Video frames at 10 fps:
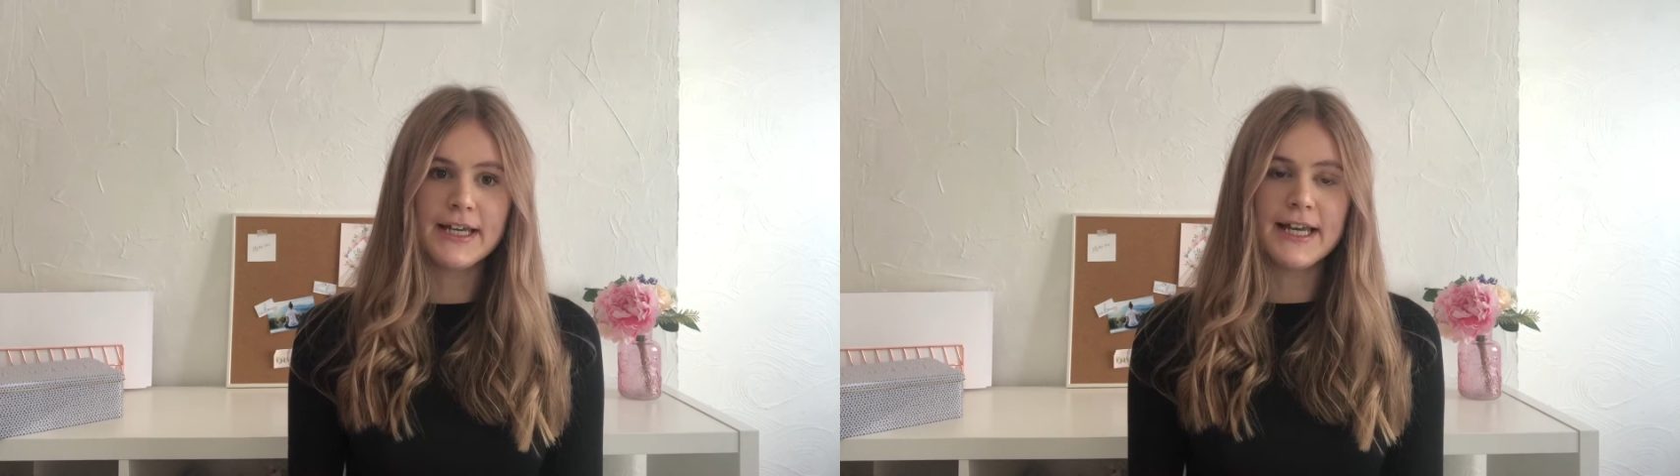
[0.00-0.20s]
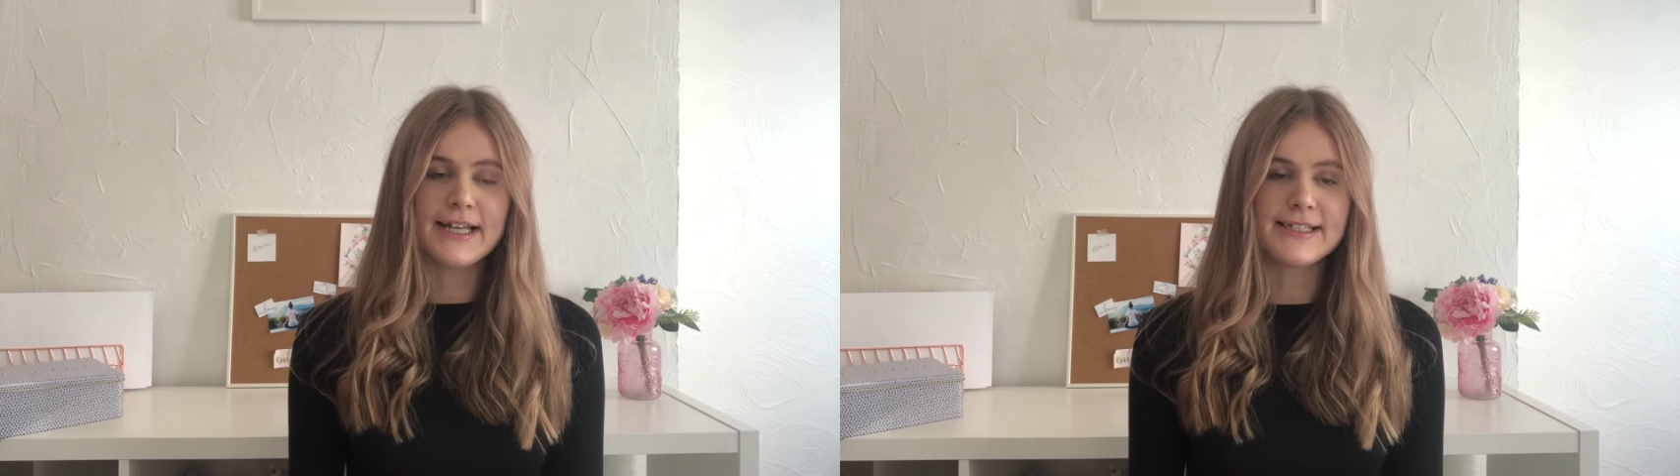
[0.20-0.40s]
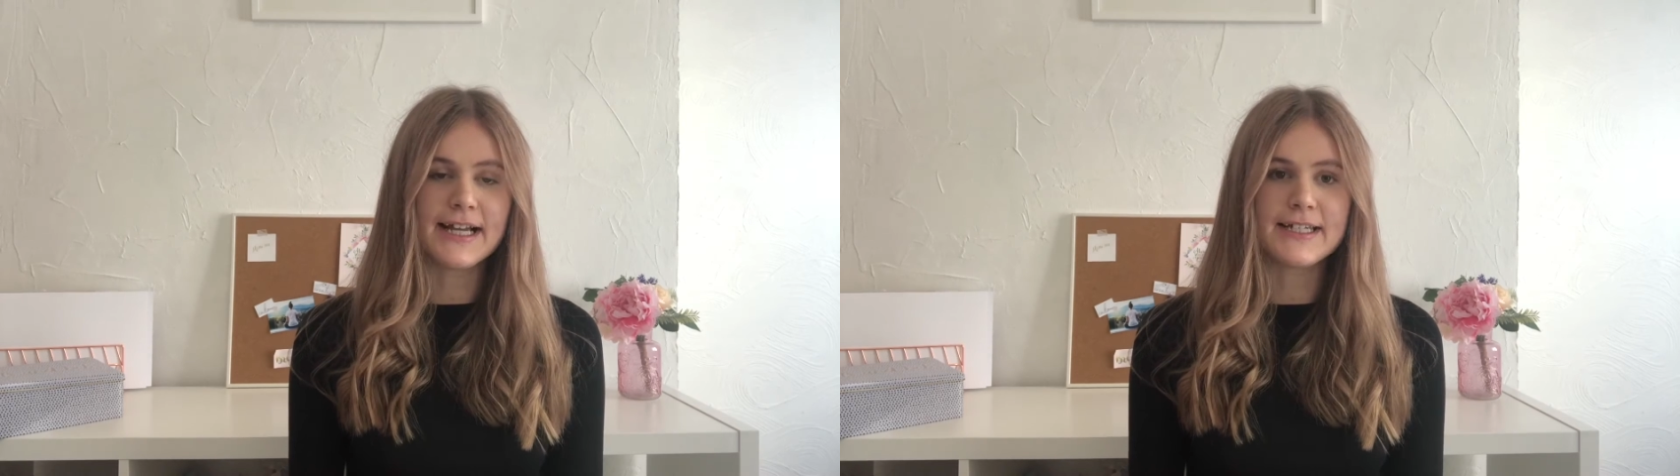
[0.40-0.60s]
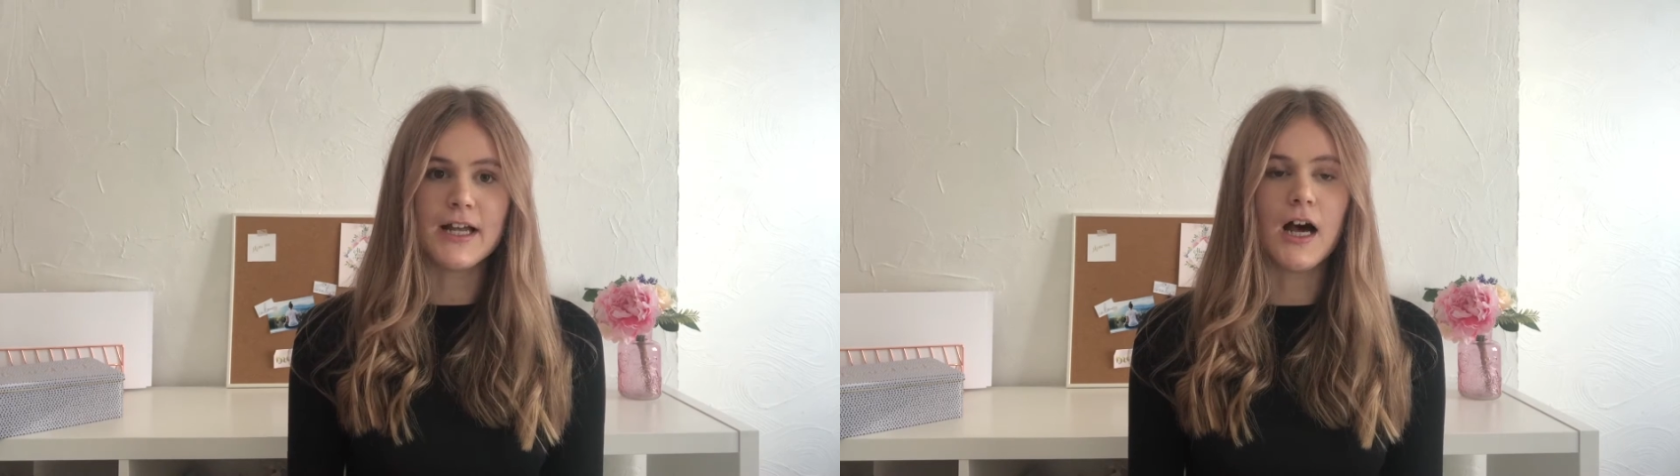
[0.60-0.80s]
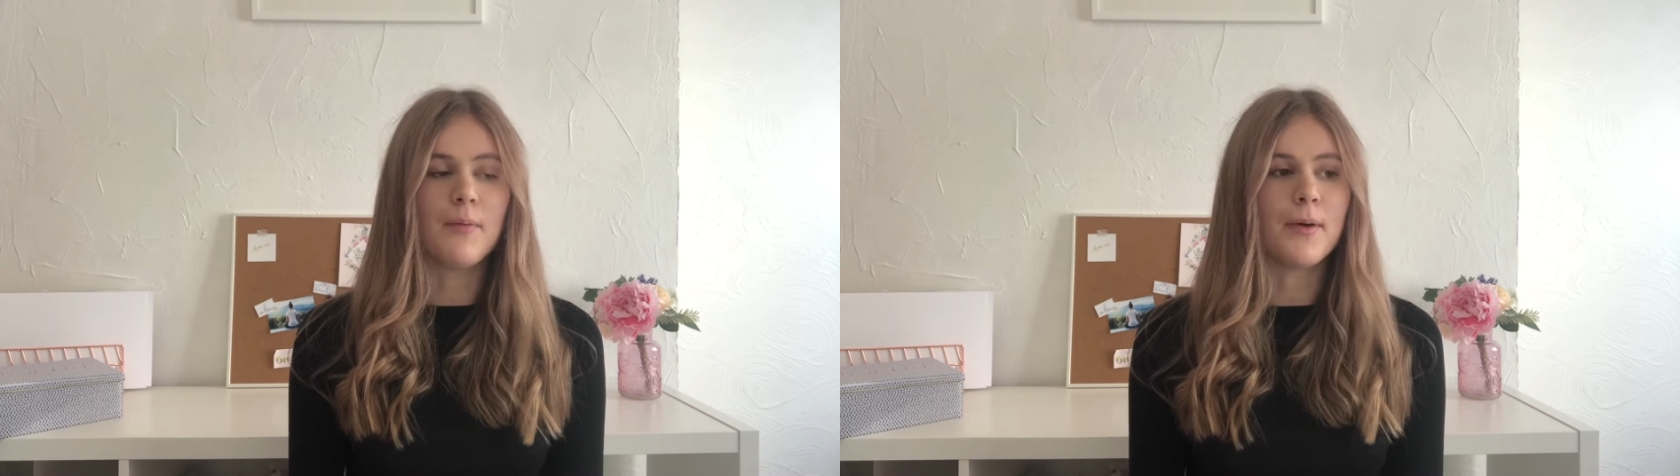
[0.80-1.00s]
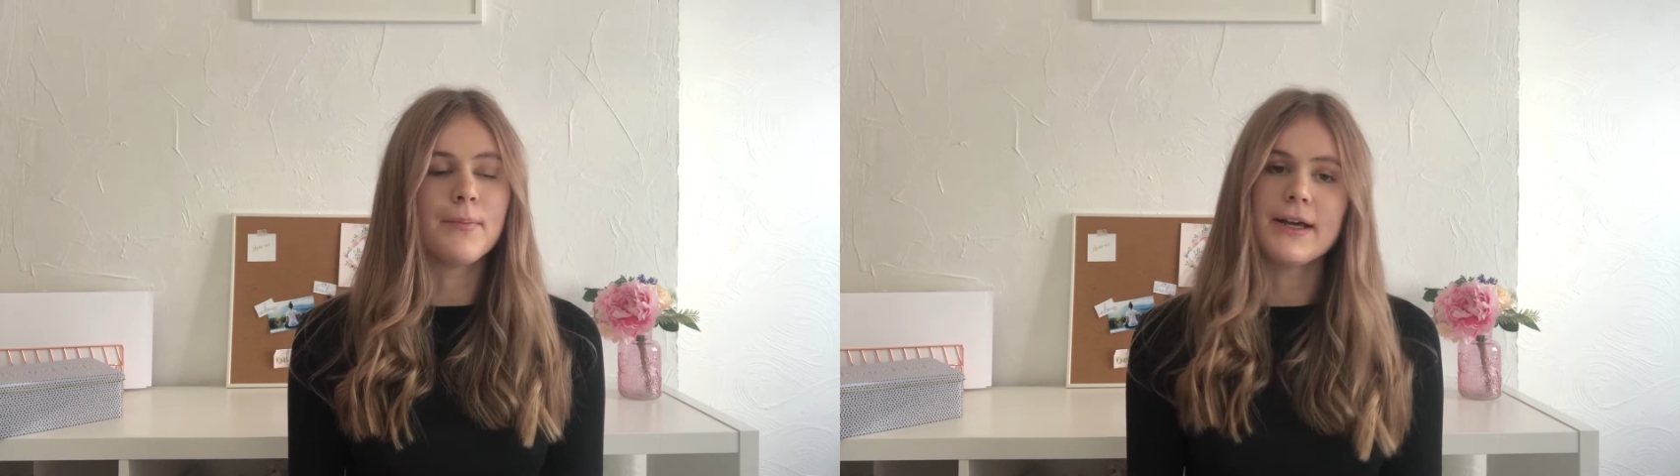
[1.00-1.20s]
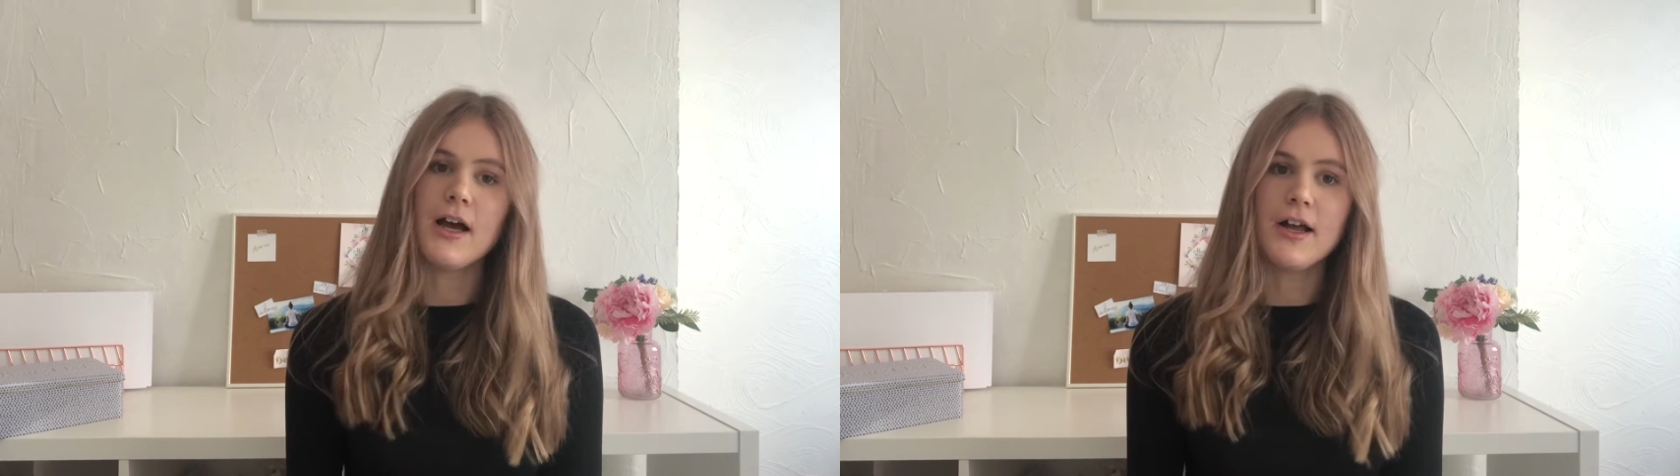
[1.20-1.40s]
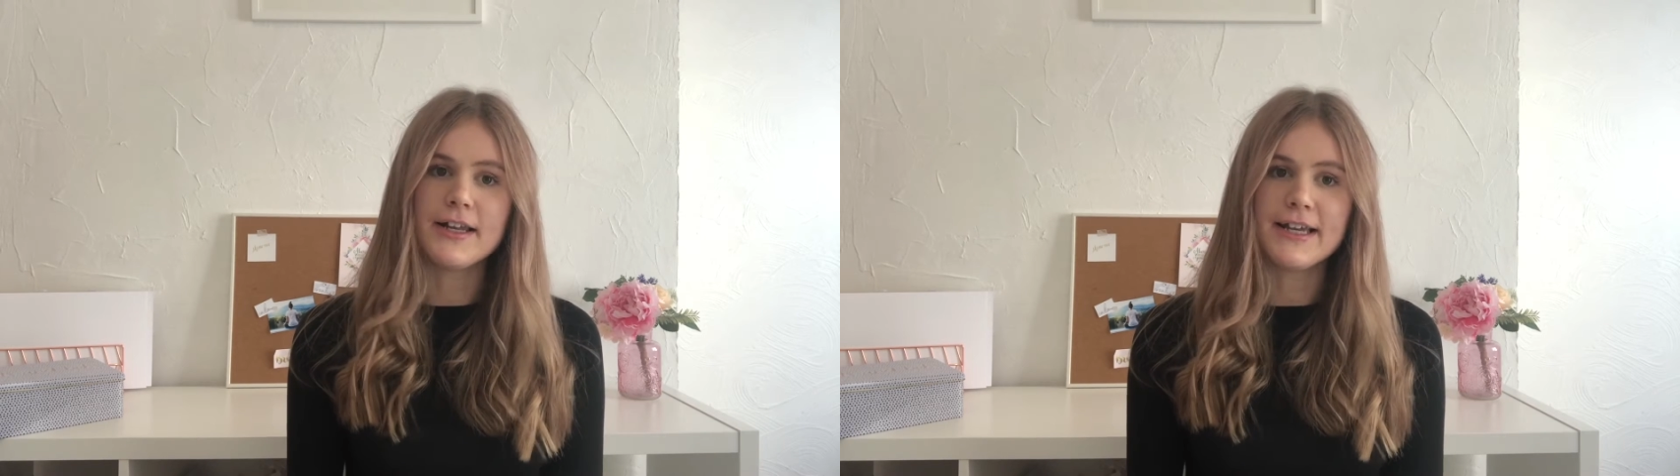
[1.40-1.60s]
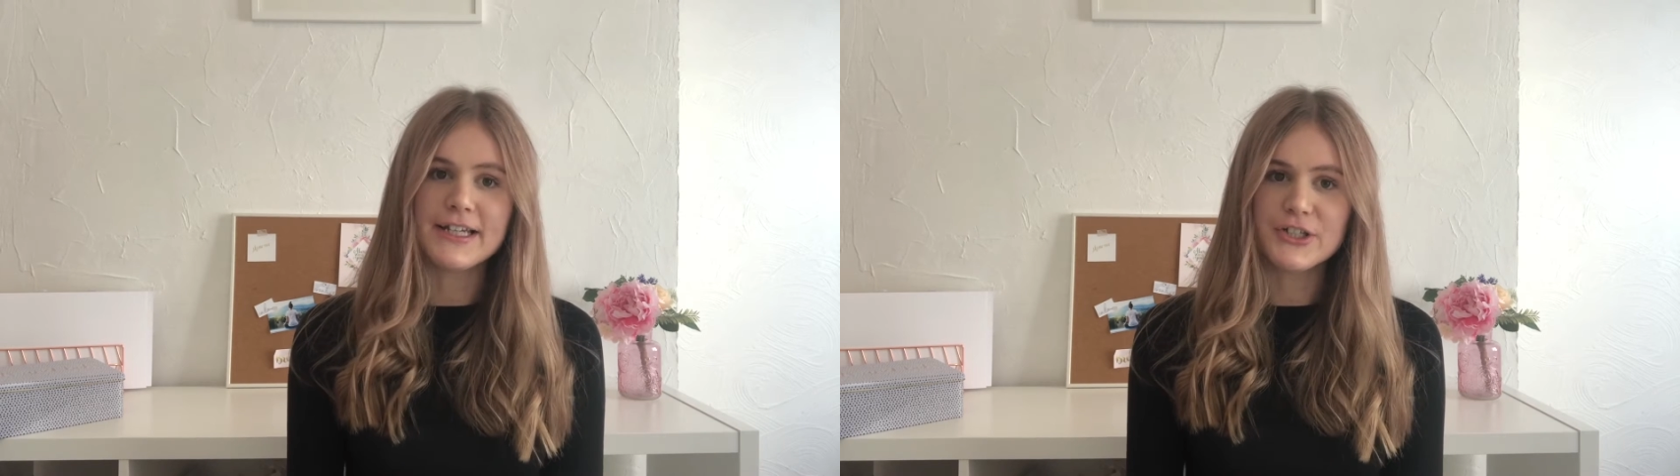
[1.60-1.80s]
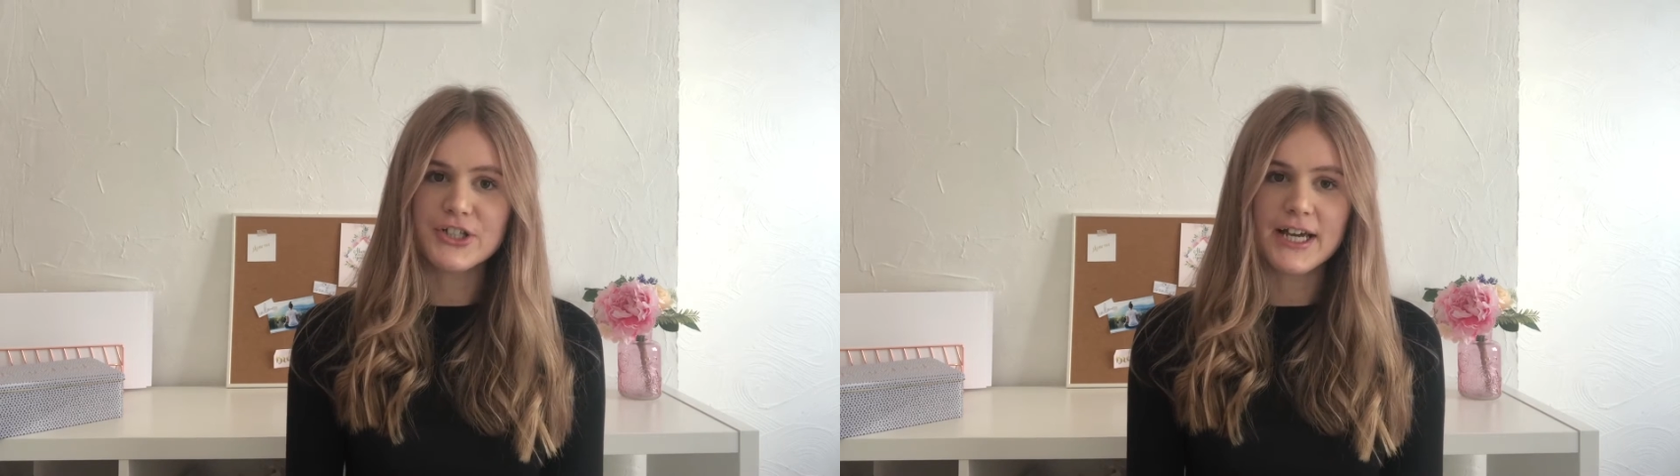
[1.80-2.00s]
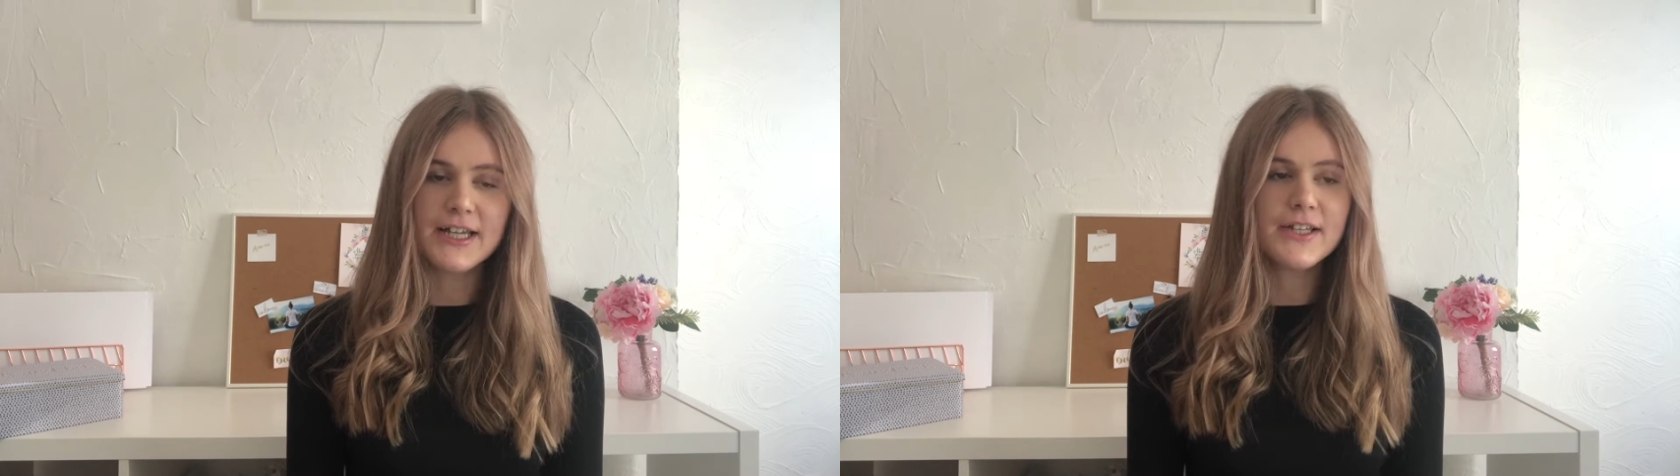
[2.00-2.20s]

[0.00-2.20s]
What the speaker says: is getting up a bit earlier each day.